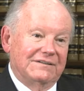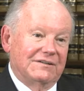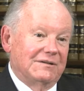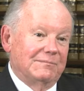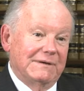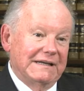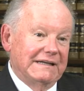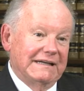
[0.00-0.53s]
to
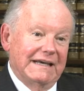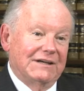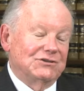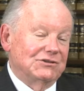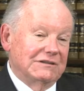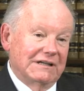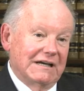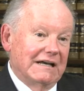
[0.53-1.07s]
the
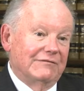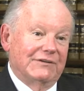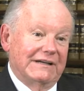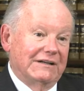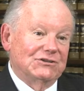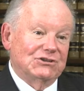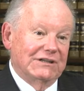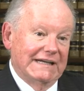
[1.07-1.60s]
mediation
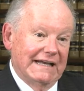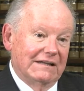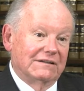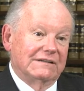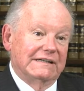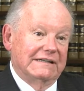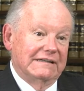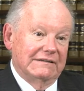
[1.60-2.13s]

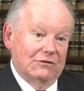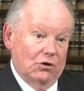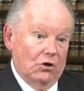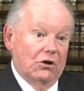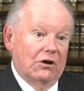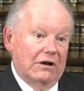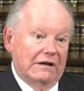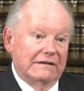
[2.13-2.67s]
confidentiality
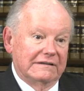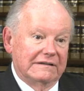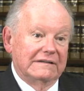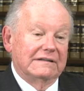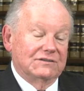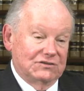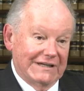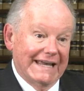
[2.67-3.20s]
law
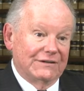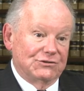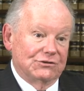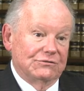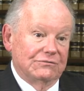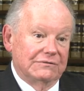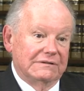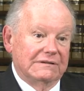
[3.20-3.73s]

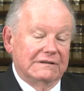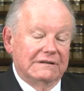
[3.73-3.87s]
statute.